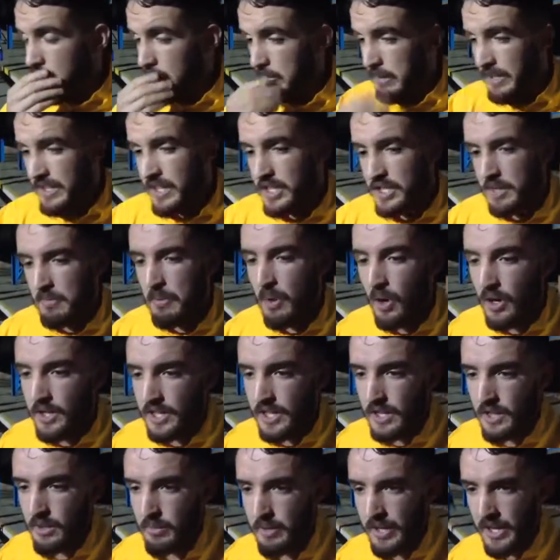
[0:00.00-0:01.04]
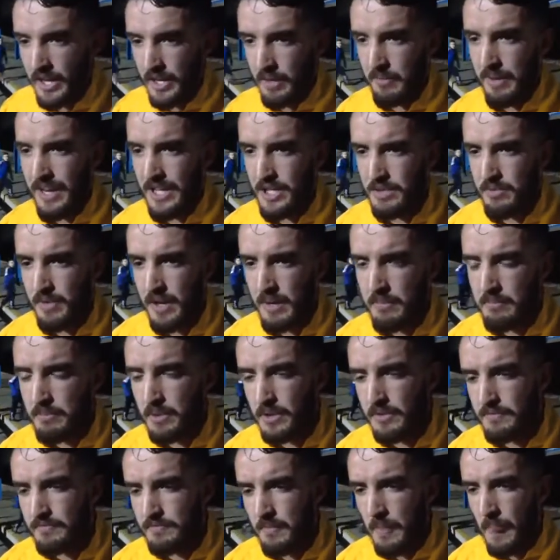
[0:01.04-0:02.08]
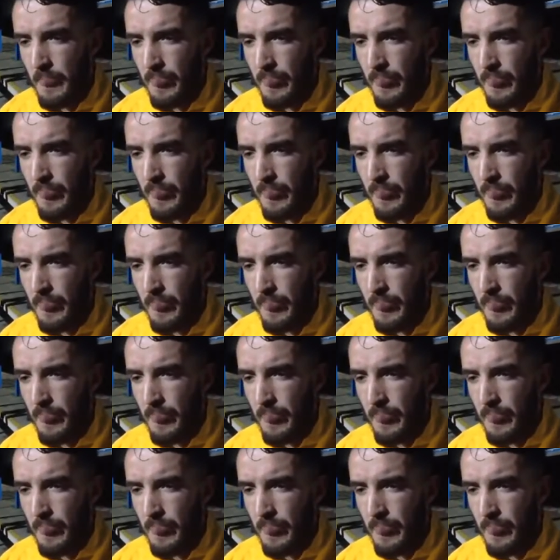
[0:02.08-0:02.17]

bit disappointed the way the match went, but